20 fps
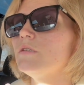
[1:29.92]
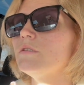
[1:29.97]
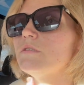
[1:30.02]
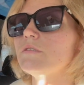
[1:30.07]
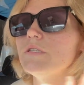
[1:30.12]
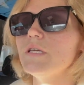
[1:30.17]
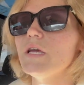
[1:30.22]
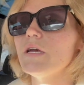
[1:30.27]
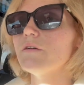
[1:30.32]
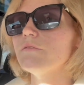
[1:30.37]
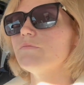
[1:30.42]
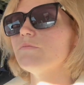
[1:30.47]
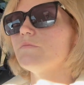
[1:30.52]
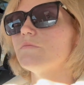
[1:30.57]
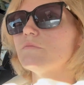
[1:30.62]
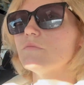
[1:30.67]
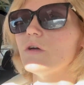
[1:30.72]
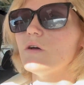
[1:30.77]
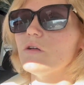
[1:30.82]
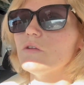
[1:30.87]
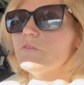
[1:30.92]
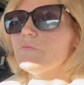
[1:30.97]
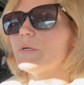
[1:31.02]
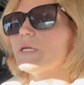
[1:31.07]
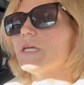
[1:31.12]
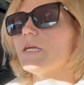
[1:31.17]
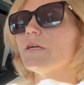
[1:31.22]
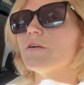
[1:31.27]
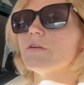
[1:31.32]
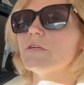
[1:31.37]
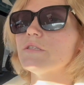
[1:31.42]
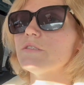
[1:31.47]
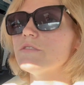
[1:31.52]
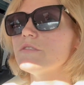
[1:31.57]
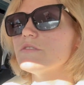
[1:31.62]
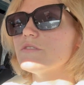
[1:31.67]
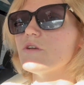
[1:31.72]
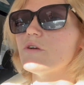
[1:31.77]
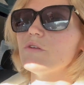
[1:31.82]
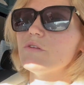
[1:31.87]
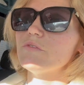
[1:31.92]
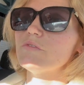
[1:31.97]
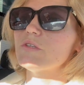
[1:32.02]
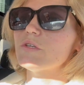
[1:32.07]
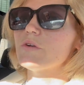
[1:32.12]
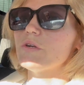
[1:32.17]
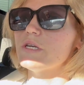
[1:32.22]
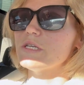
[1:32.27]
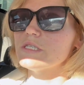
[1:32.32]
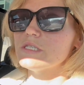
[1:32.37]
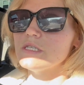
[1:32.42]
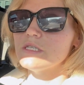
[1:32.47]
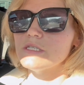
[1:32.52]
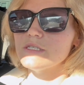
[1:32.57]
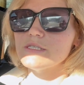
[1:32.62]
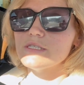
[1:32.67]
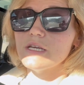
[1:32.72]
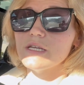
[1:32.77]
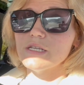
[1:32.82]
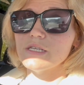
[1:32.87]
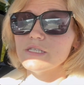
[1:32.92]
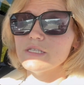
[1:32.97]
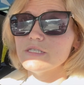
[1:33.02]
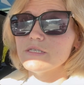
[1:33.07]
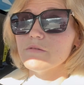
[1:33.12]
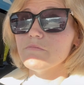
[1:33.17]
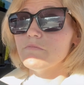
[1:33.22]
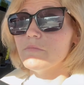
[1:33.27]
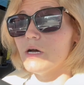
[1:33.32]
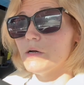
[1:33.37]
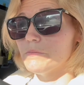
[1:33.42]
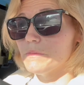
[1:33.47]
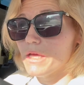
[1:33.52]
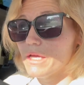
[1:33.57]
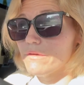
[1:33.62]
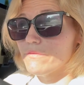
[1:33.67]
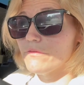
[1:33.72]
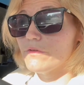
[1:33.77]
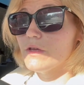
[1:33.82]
Yeah, all of my errands, all of the craziness that is mom life.